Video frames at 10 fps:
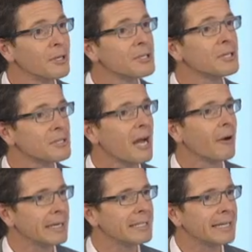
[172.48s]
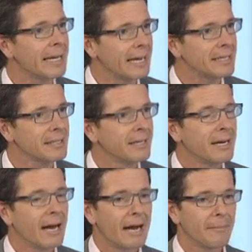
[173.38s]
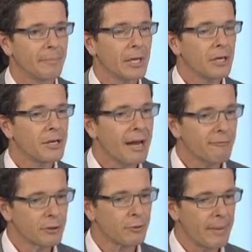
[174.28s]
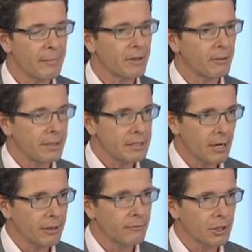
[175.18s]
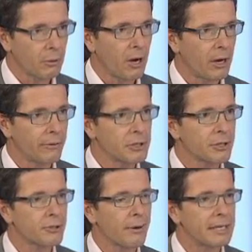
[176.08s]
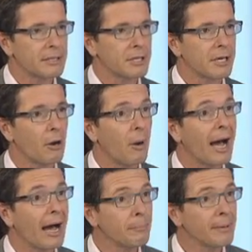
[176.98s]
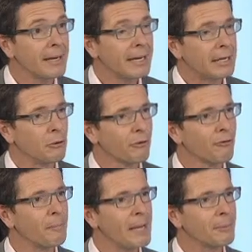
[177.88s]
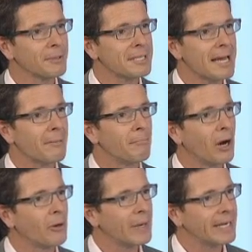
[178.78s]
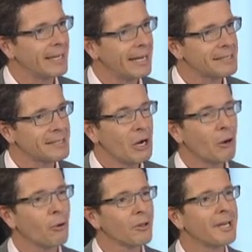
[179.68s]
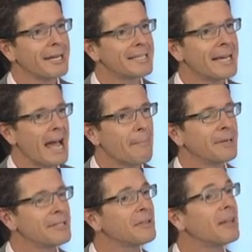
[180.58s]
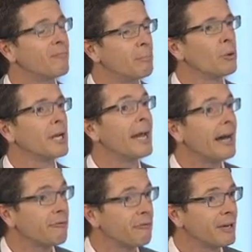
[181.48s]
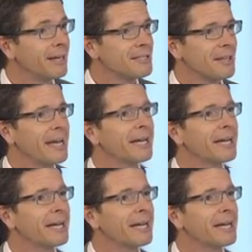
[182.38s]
as it's going to get. You have to remember that we don't require interest rates to go up in order for people to start borrowing less. All that needs to happen is that they've bought enough. So the